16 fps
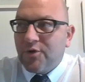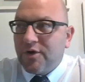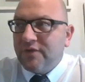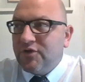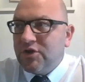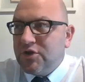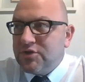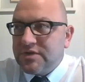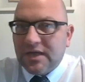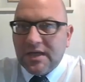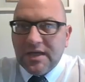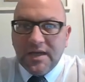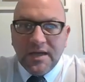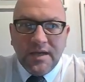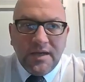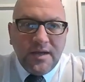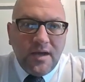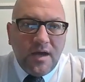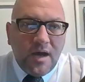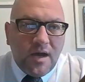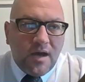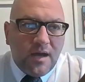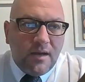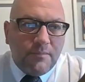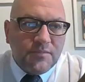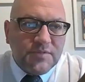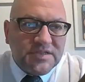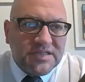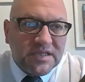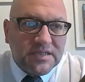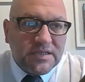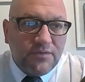weren't even using it.
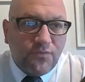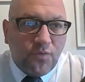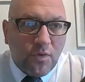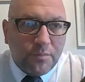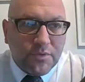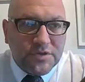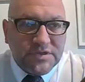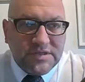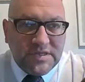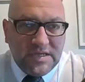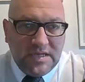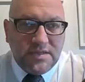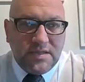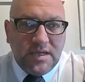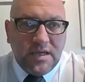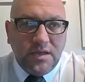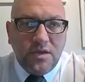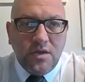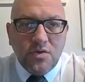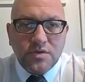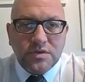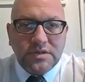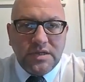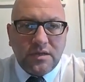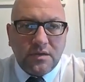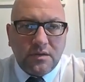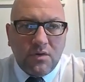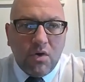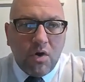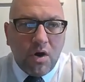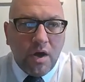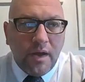64% um, had used it
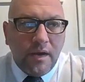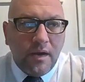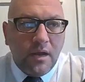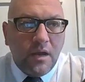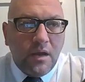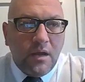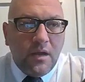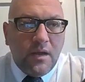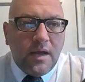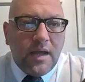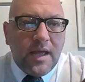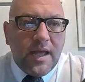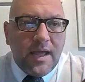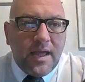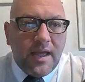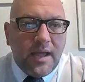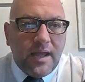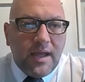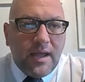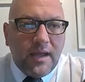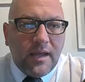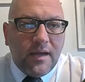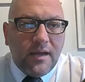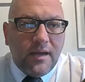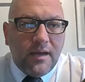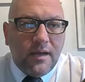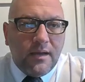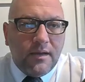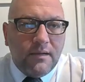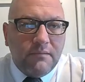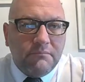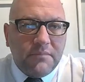on a
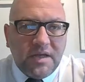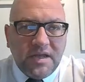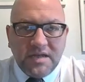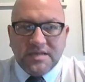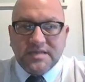uh, an